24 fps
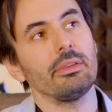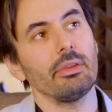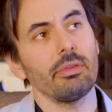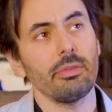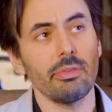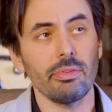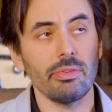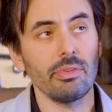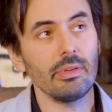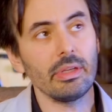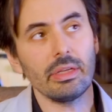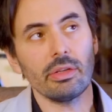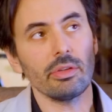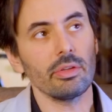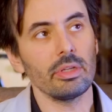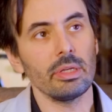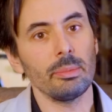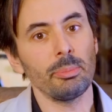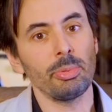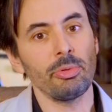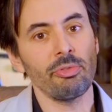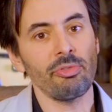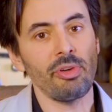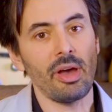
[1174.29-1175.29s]

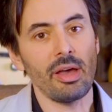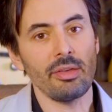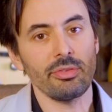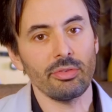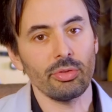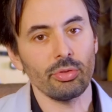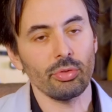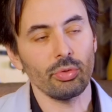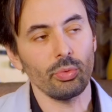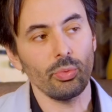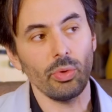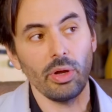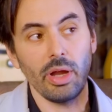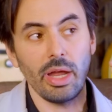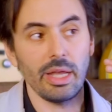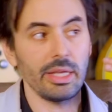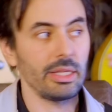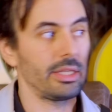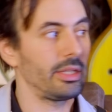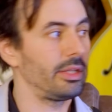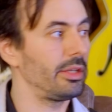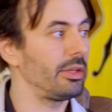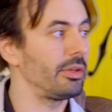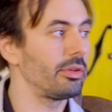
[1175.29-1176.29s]
singer-improviser to where I
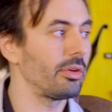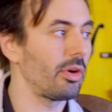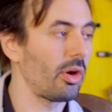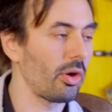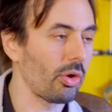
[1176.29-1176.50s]
hear